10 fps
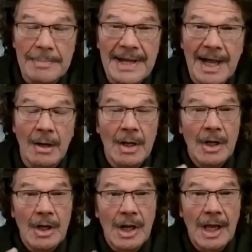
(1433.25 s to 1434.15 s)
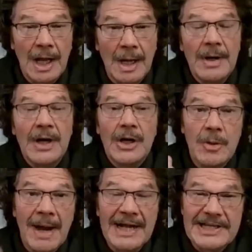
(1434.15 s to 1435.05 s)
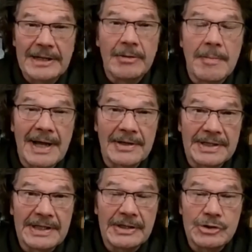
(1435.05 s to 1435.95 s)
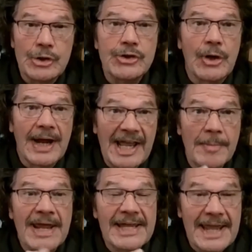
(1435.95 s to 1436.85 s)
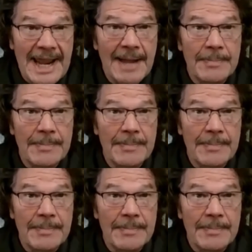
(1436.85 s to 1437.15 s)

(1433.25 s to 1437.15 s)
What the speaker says: Now, you might tell them about the junior AMA camp,